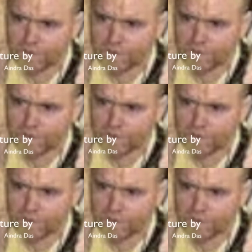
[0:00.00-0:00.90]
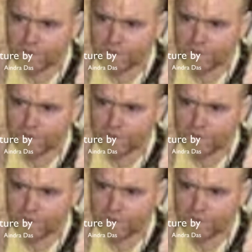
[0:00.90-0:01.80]

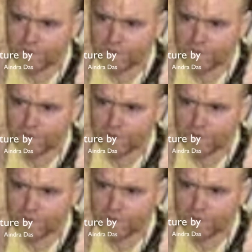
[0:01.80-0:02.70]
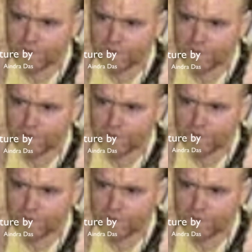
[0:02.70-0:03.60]

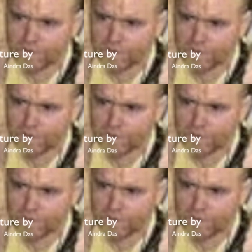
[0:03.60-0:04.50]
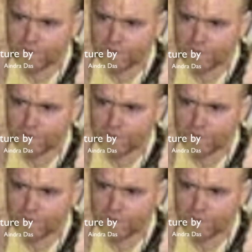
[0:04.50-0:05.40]

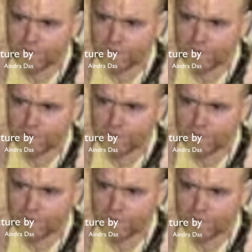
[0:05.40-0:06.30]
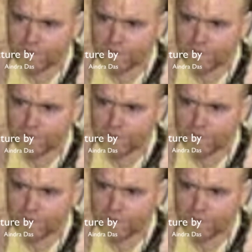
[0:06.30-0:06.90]
[no speech]